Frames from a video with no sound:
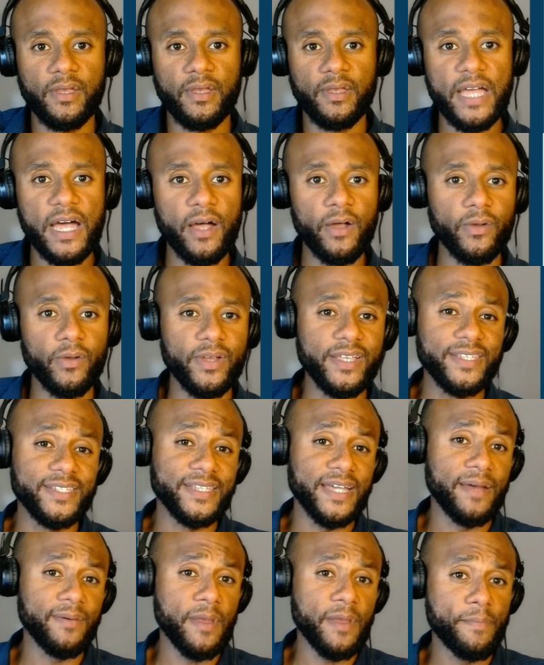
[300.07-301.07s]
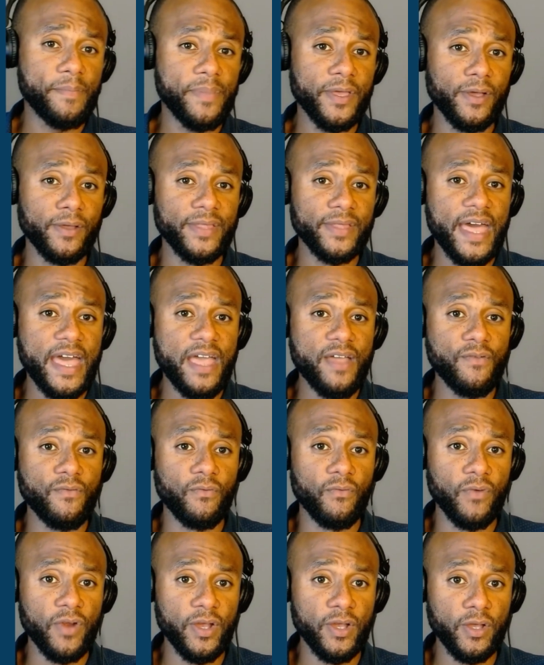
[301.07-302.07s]
Now it's time to build a
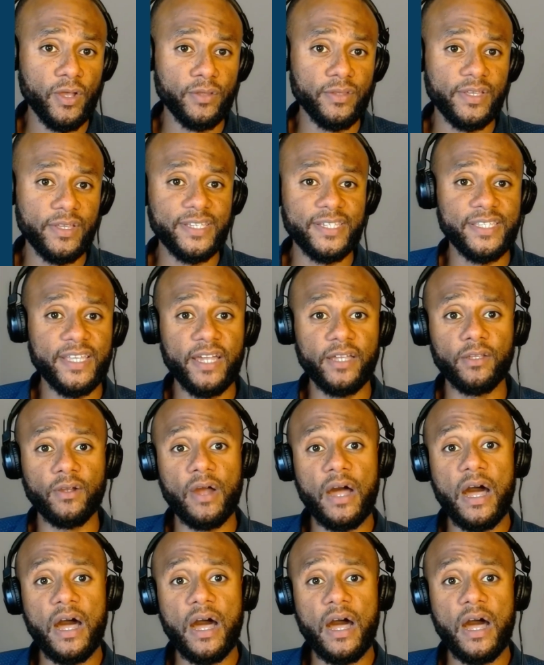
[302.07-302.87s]
real standard